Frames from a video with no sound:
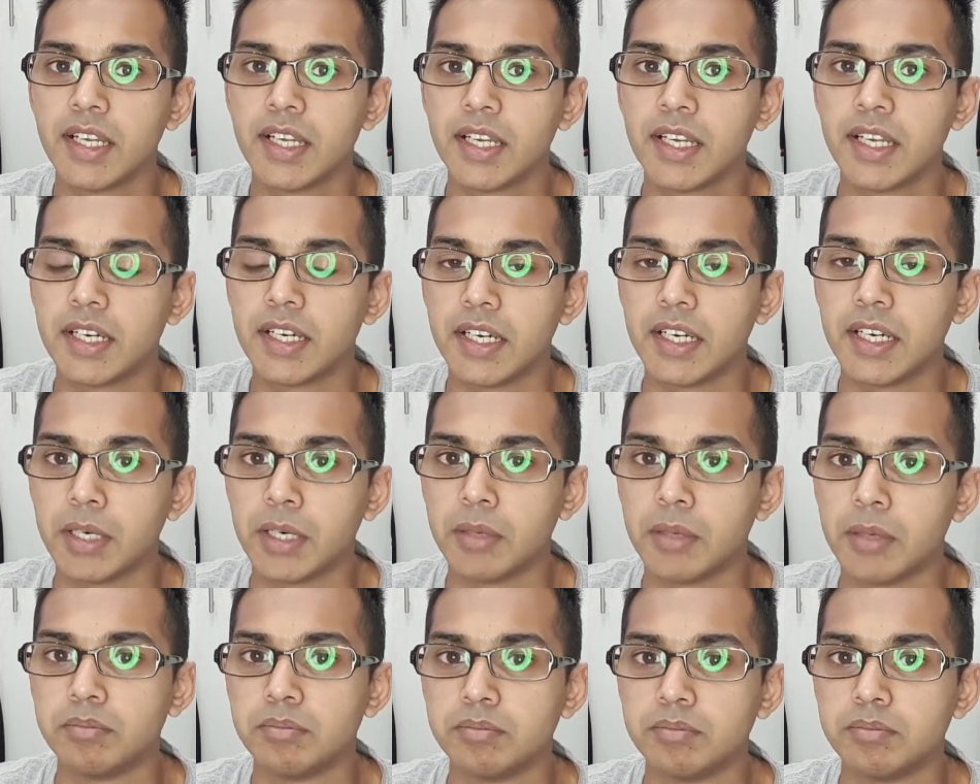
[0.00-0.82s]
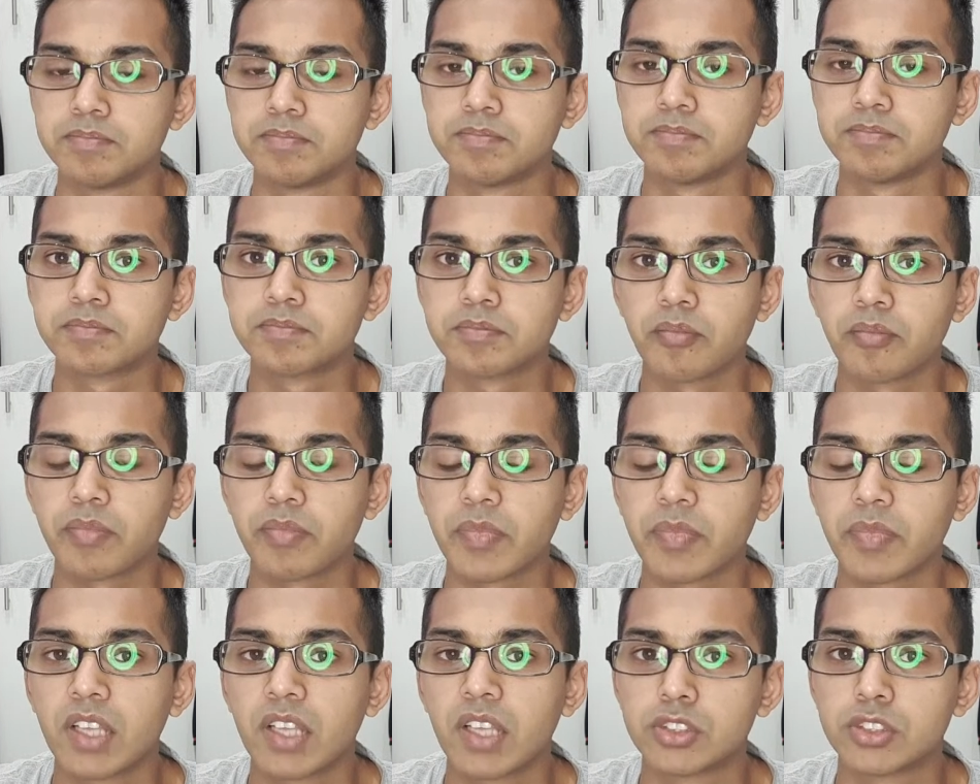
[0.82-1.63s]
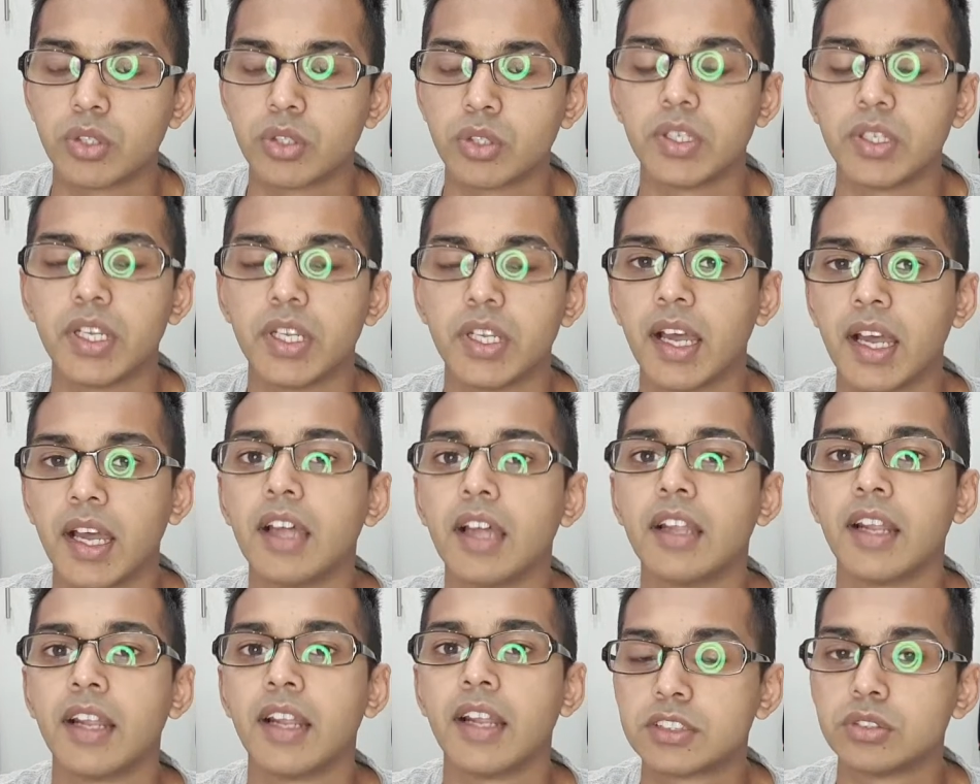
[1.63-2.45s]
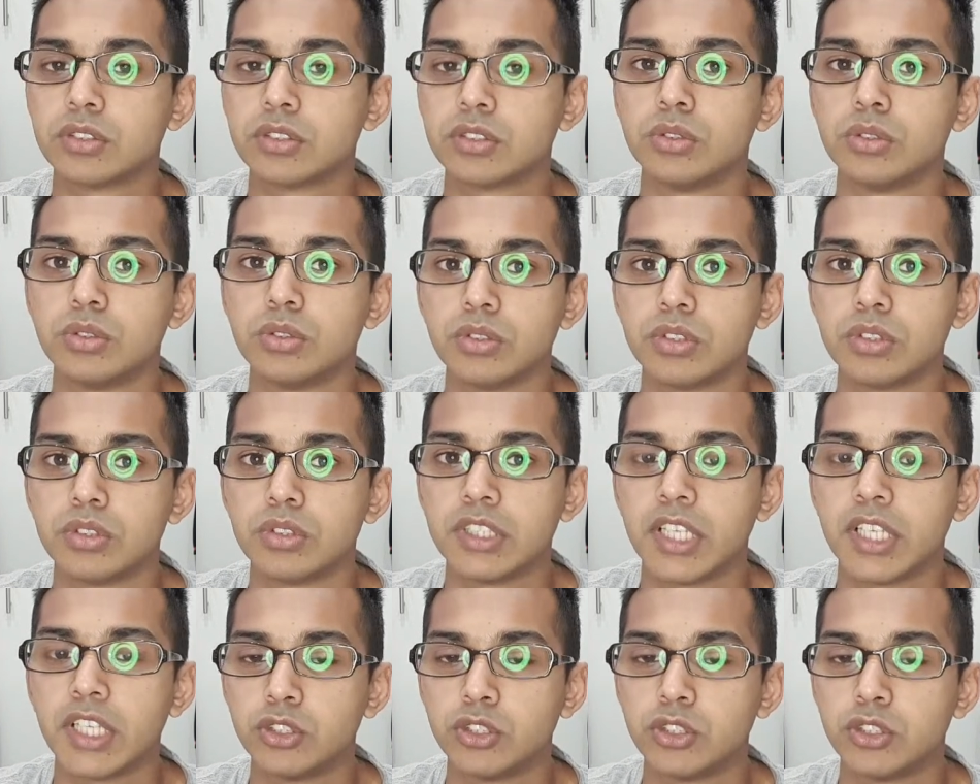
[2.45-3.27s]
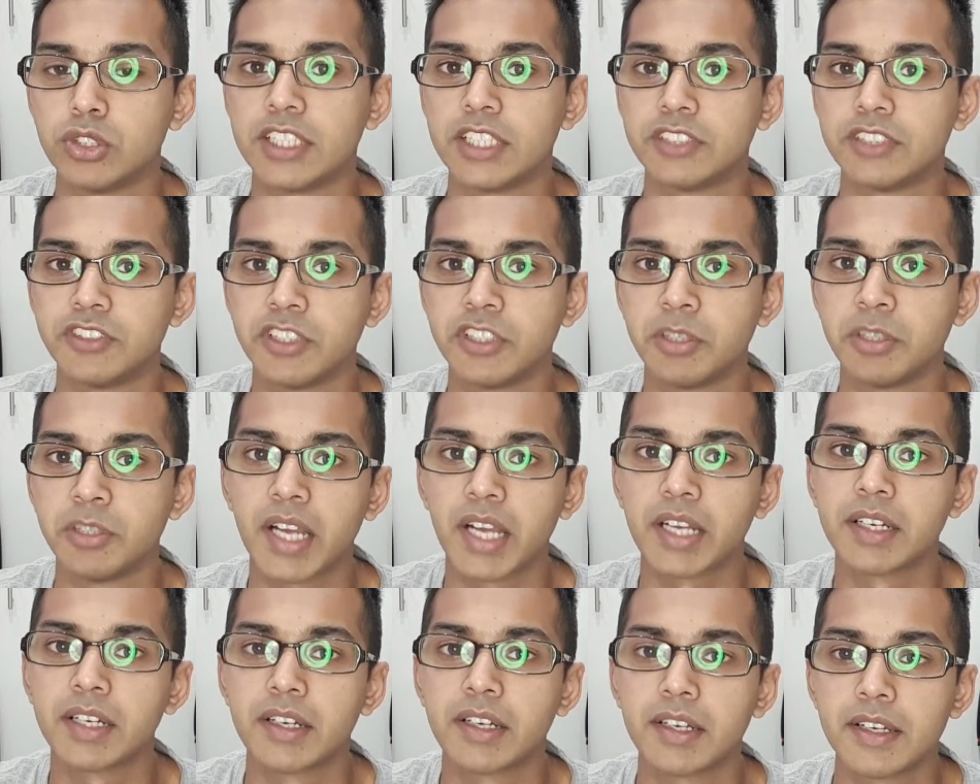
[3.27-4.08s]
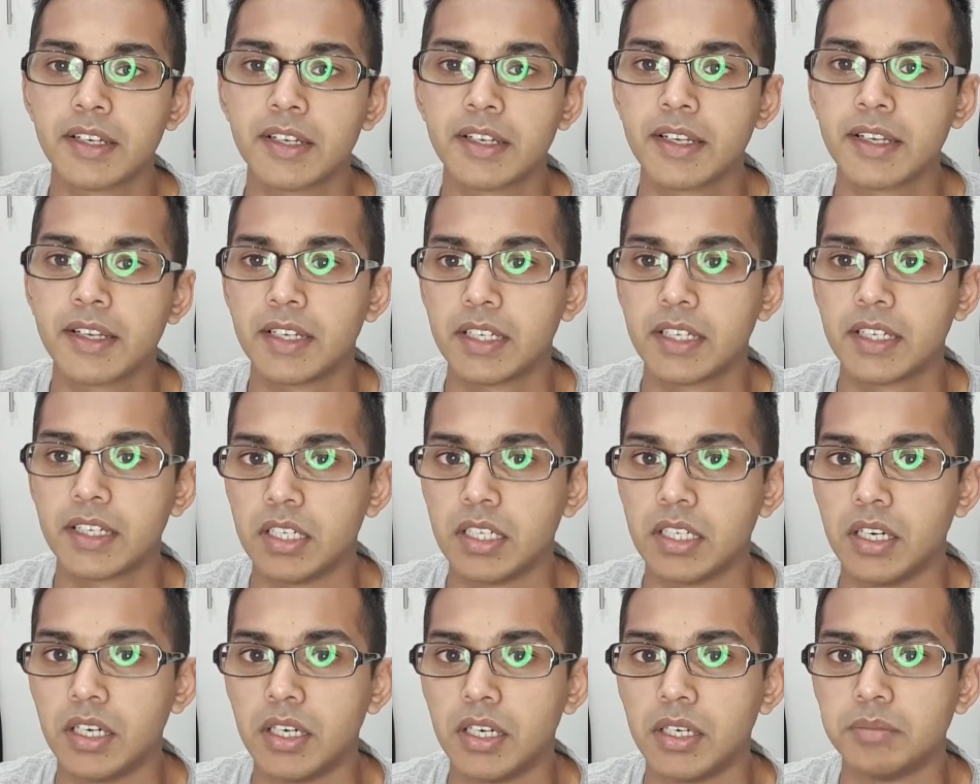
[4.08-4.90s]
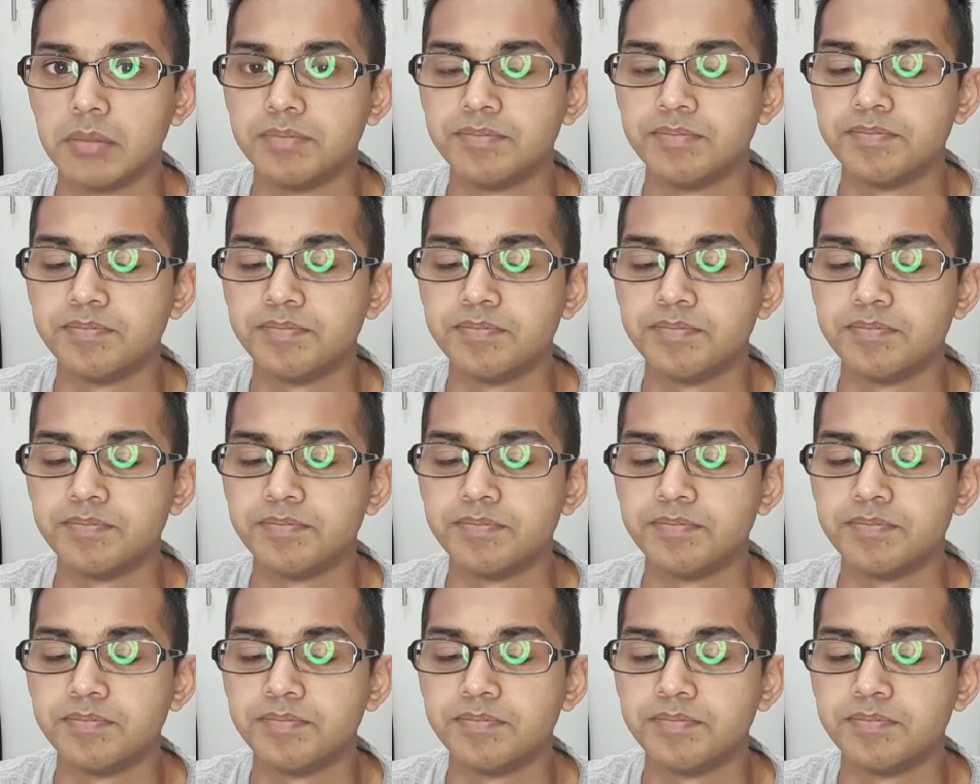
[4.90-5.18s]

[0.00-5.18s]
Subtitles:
Um, so yeah, I'd like to get you guys feedback. Um,